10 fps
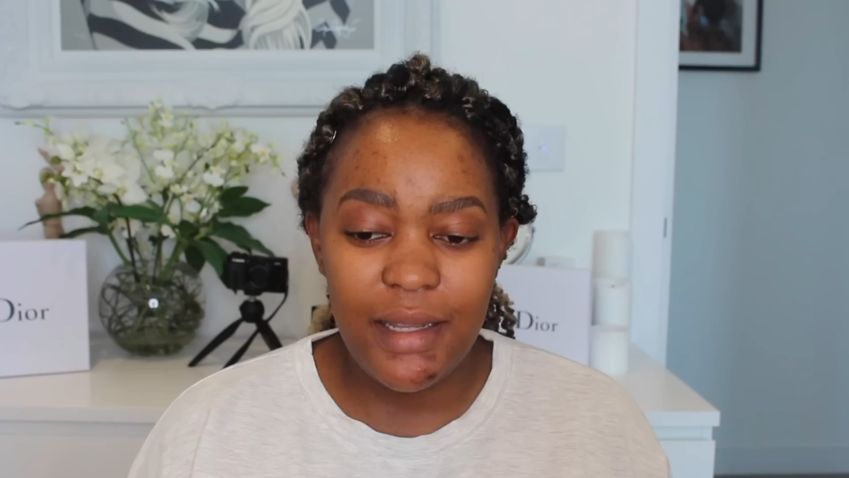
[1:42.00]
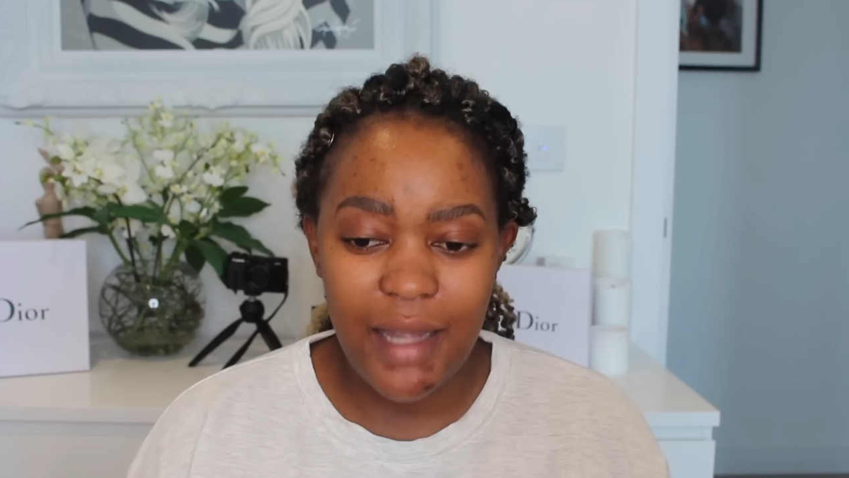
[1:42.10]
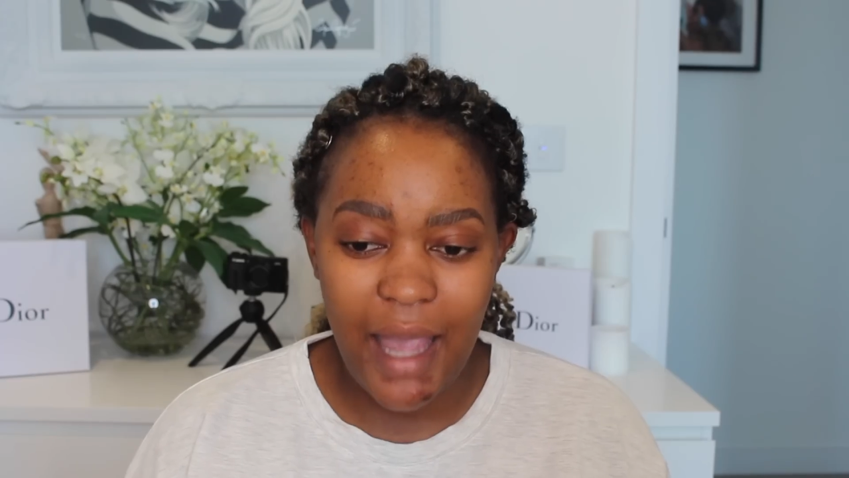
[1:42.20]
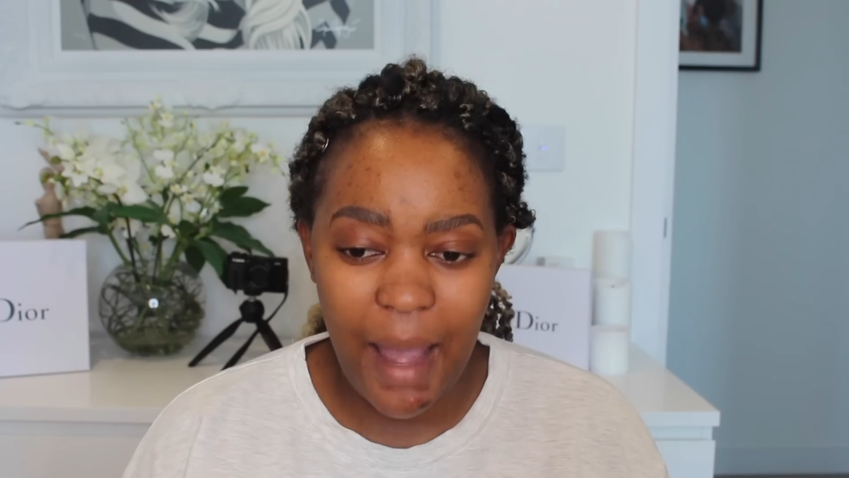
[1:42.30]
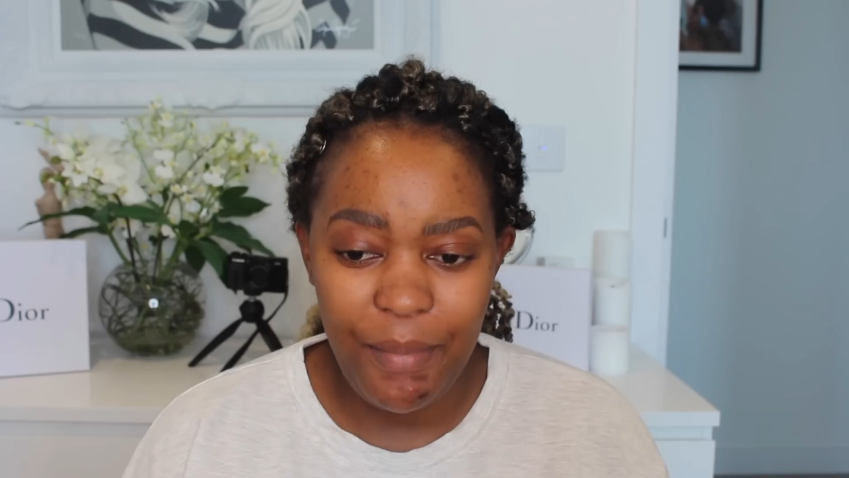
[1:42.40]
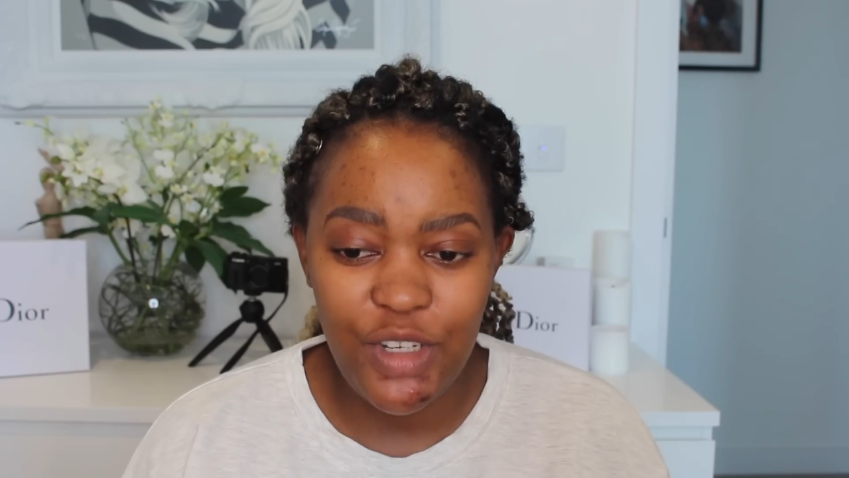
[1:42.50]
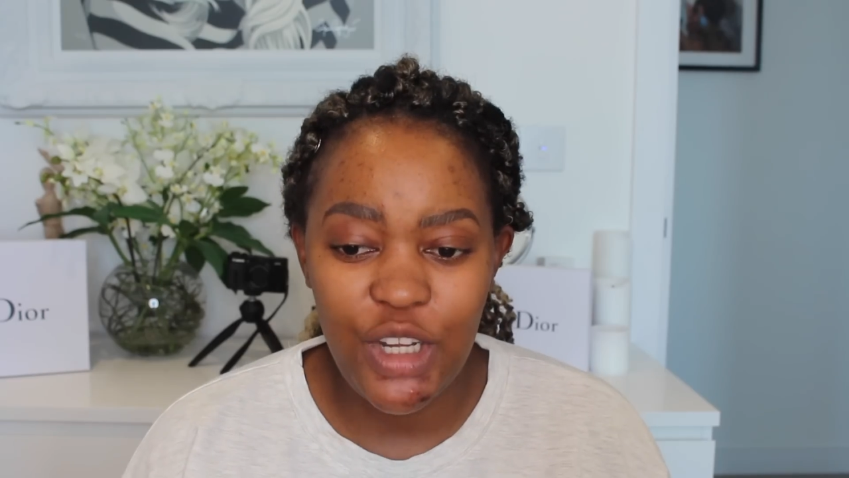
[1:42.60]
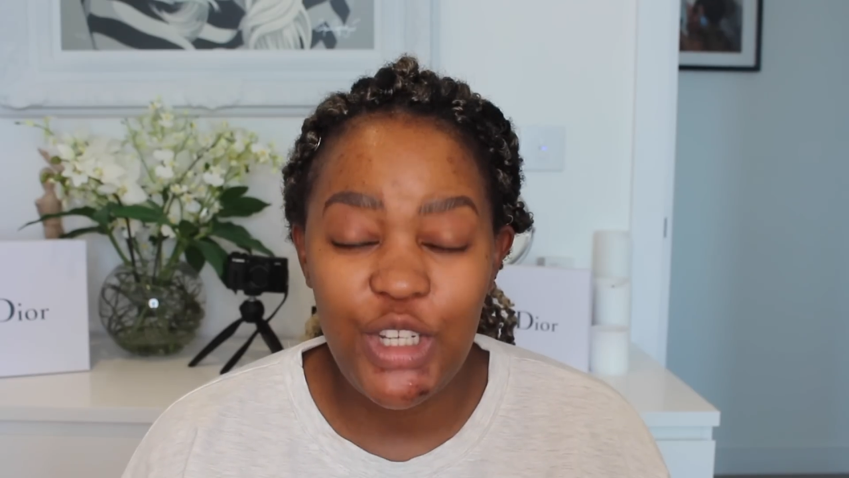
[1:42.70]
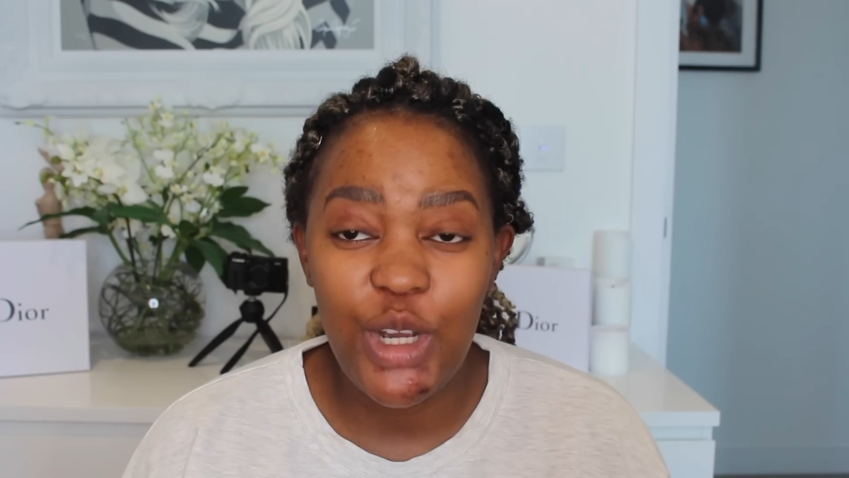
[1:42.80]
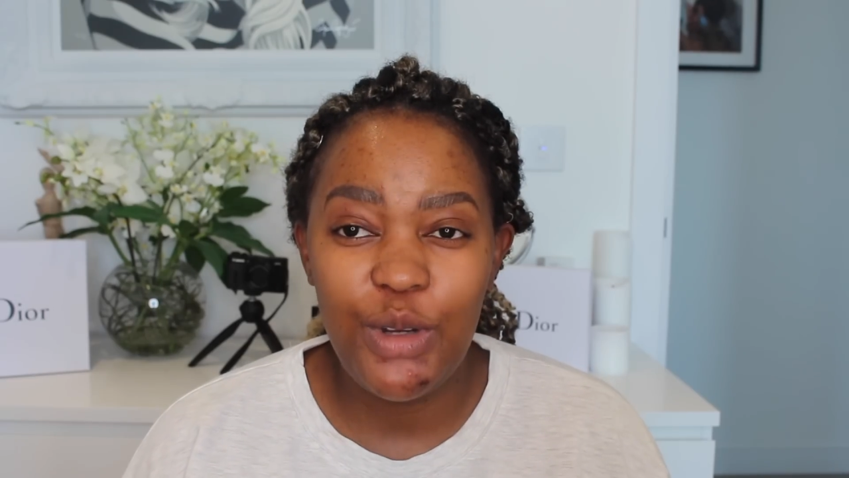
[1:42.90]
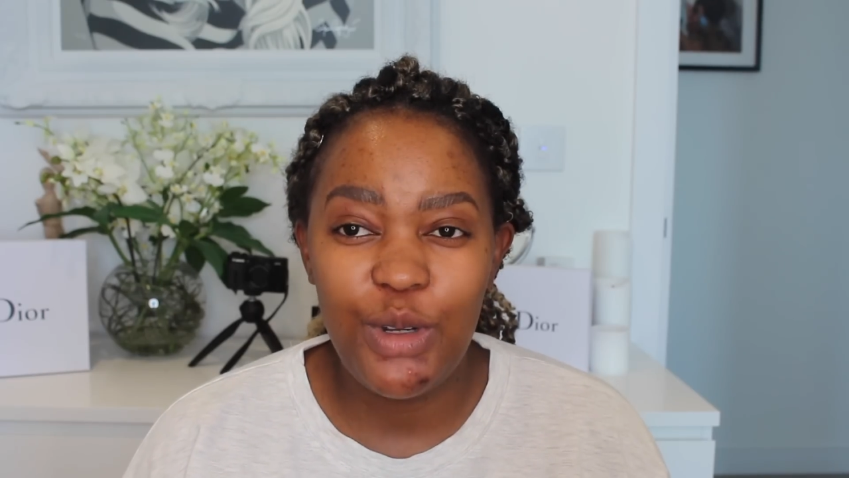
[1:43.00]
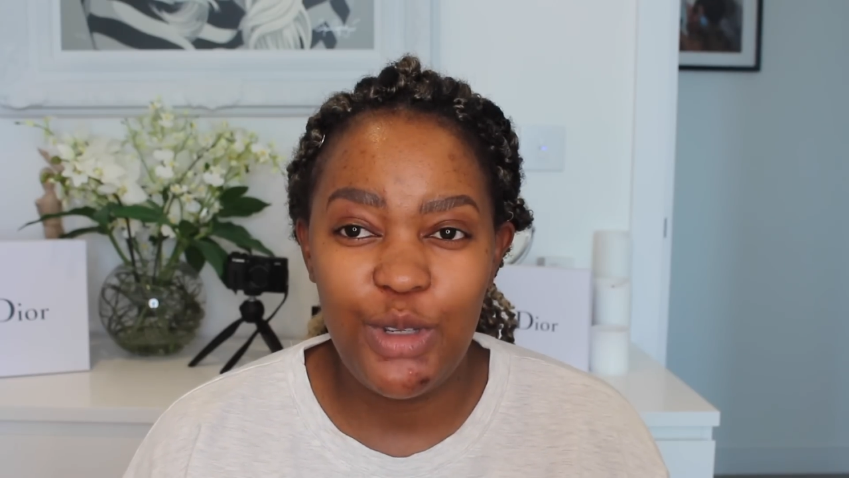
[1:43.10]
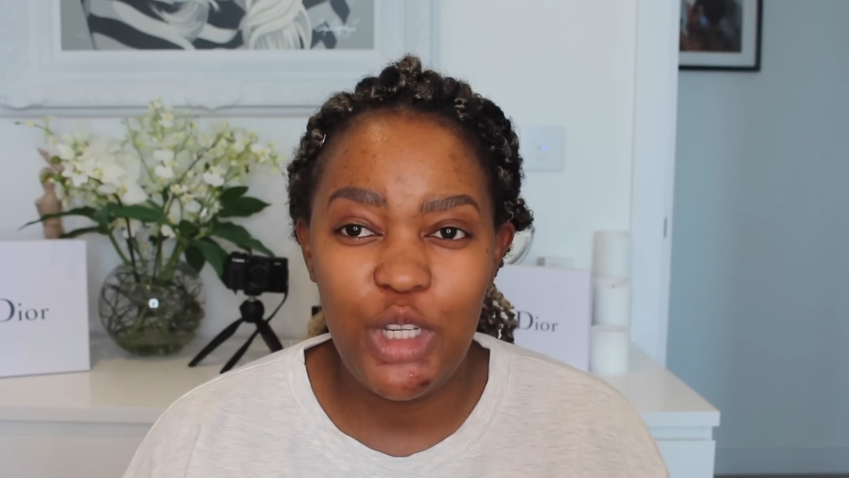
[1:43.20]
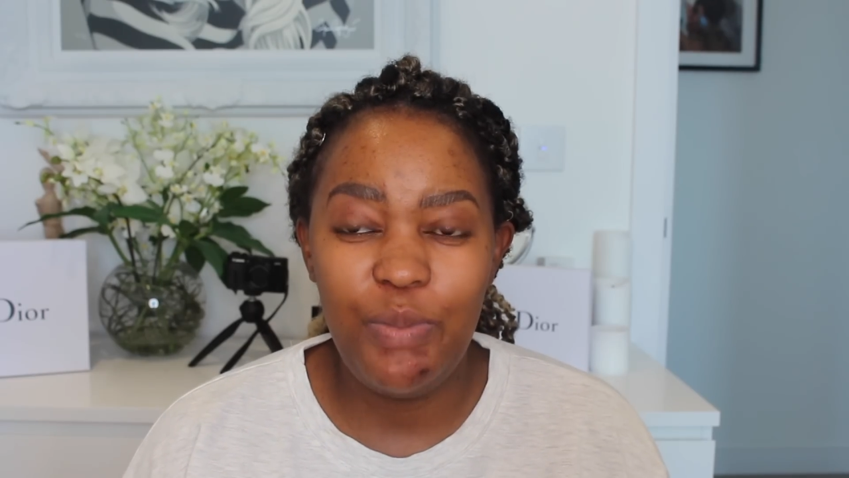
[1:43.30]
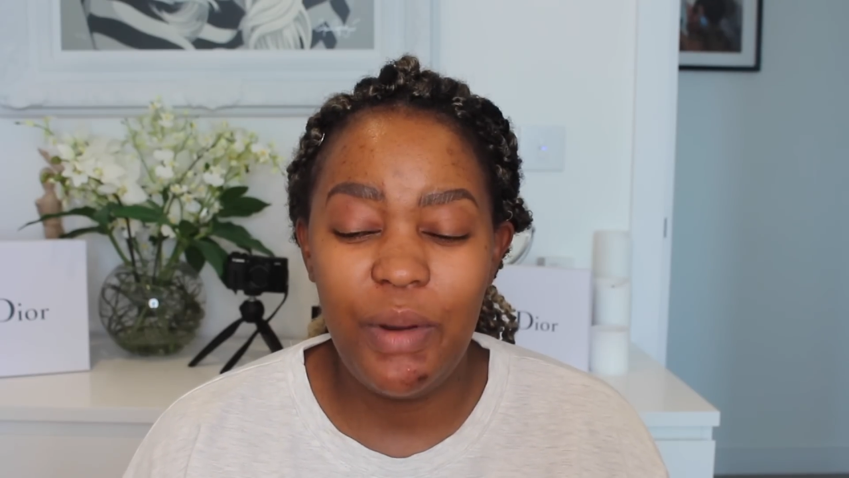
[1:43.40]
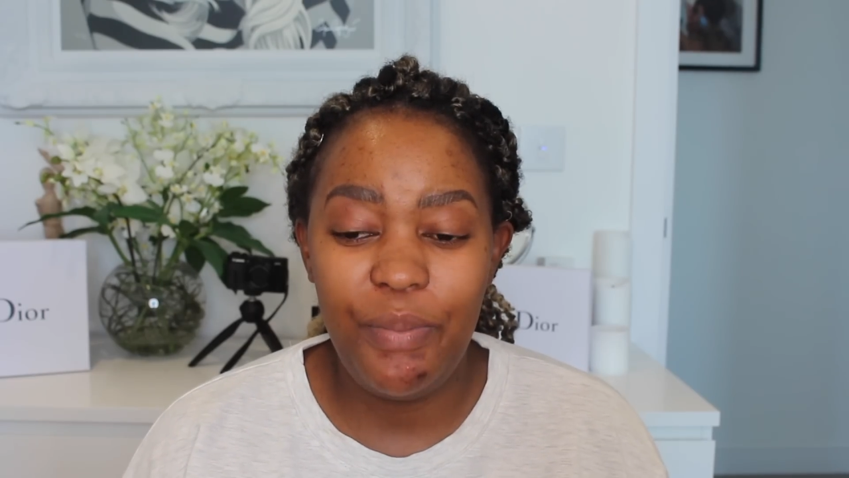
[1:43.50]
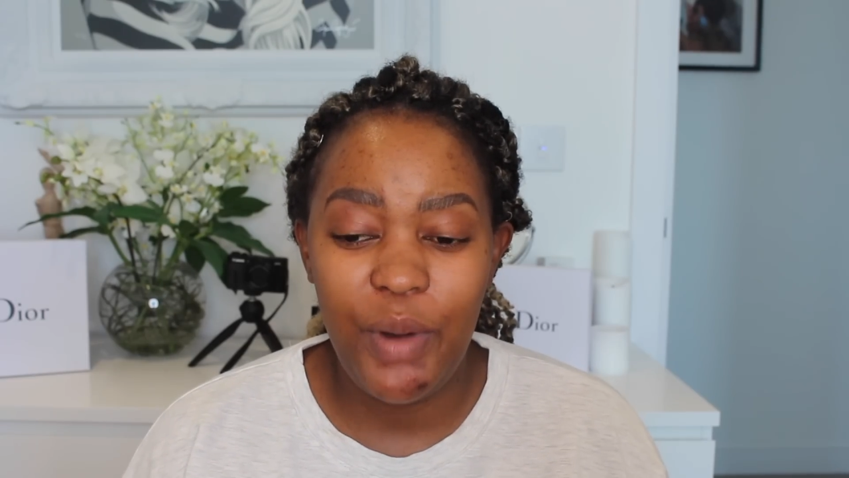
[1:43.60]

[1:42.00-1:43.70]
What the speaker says: The Capture Total Super